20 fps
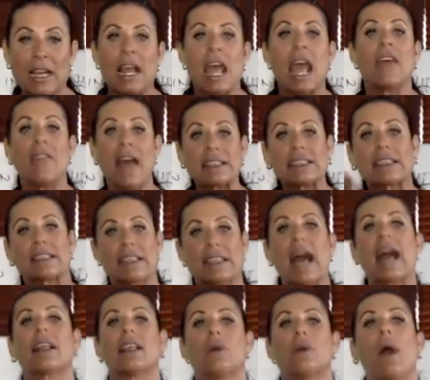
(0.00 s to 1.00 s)
And that's
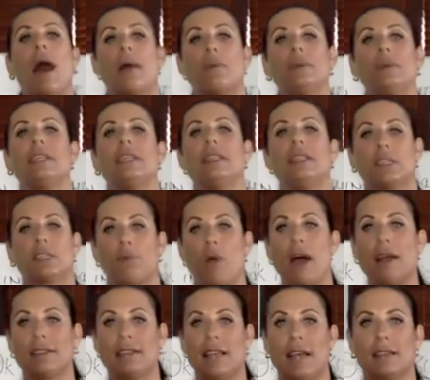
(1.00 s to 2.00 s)
exactly why we did this
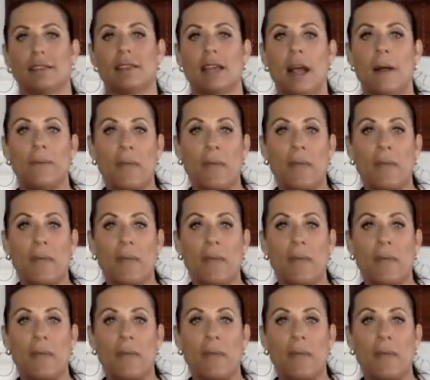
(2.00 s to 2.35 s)
process.